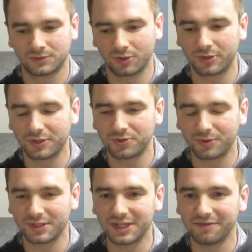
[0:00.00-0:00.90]
turned into
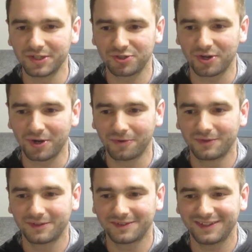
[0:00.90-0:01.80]
a TV show.
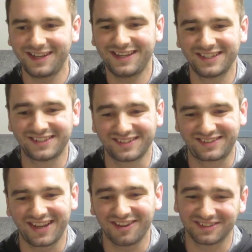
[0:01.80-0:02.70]

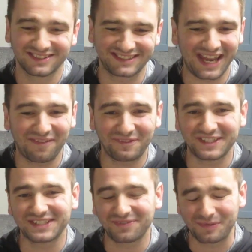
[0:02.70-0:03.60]
So
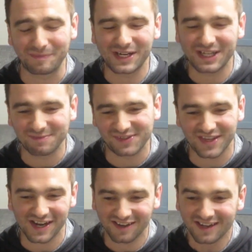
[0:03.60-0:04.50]
definitely different mediums
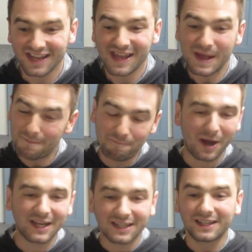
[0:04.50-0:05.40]
there.
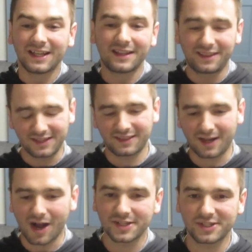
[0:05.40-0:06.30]
But the
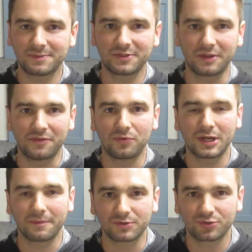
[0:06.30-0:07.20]
concepts of what
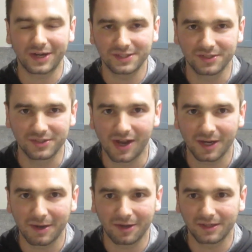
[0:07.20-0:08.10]
I'm trying to talk
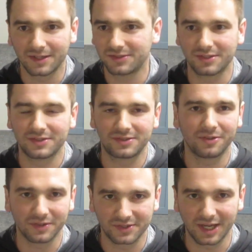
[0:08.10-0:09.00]
about is
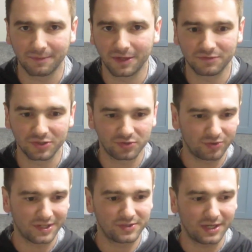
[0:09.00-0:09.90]
still the same, of just
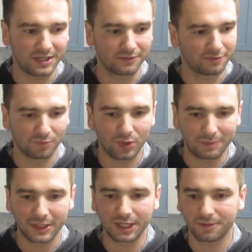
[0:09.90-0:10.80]
translating from
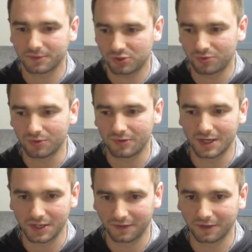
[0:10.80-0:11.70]
one medium to
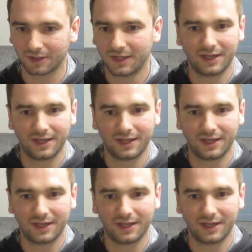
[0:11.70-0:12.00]
another.